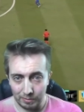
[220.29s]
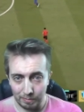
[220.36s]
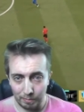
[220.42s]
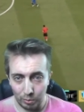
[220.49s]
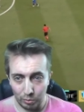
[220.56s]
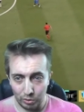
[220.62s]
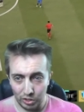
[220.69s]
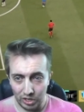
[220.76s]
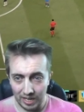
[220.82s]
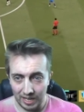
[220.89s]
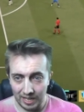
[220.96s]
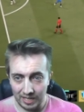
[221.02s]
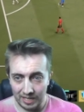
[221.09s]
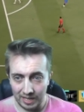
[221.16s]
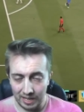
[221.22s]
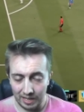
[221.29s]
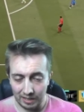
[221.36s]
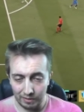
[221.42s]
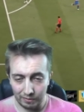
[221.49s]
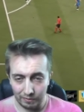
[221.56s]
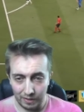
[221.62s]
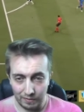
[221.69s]
bullshit in uh,
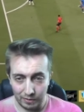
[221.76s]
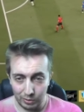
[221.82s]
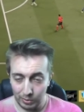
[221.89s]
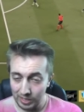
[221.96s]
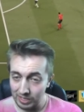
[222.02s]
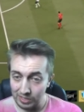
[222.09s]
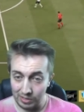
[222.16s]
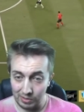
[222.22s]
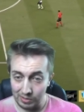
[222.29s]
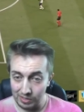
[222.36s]
FIFA 22.